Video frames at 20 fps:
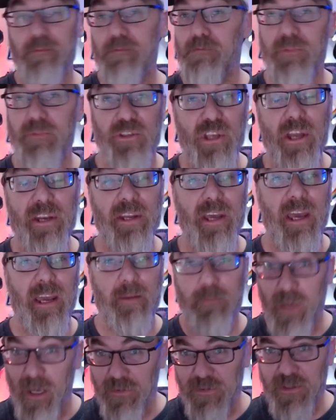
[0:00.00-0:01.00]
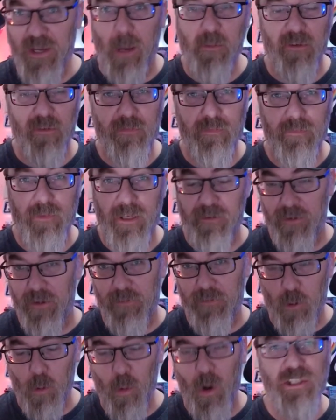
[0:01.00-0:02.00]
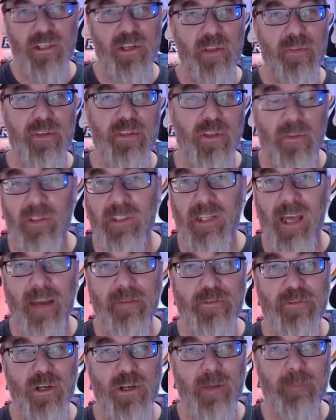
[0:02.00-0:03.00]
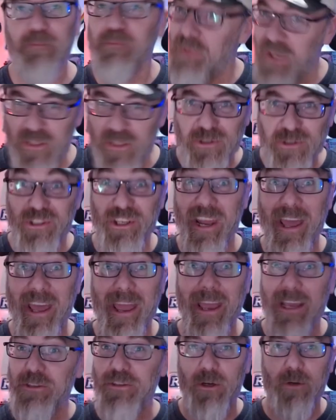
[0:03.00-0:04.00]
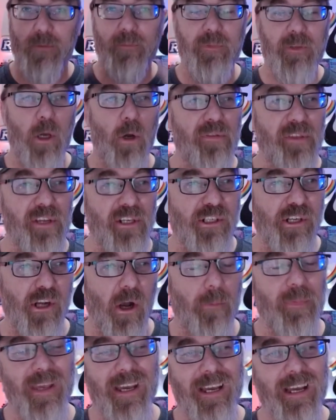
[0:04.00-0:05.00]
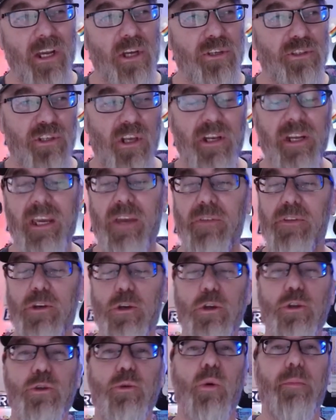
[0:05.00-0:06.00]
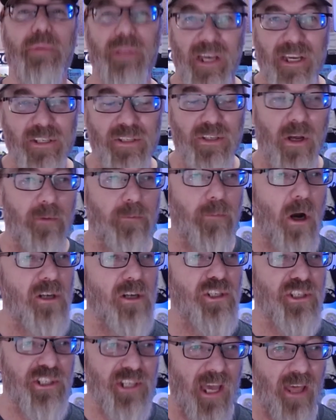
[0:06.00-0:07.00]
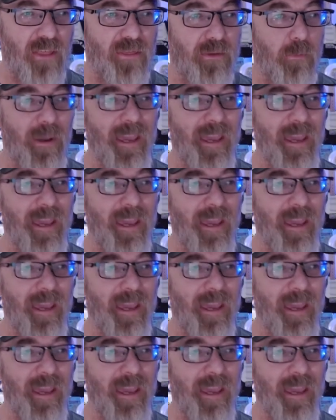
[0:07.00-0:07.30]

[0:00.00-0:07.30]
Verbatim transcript: Sunday at time of if, if you're watching this on the live stream, it's today, so go to this show. Sunday at the usual place on March 10th, we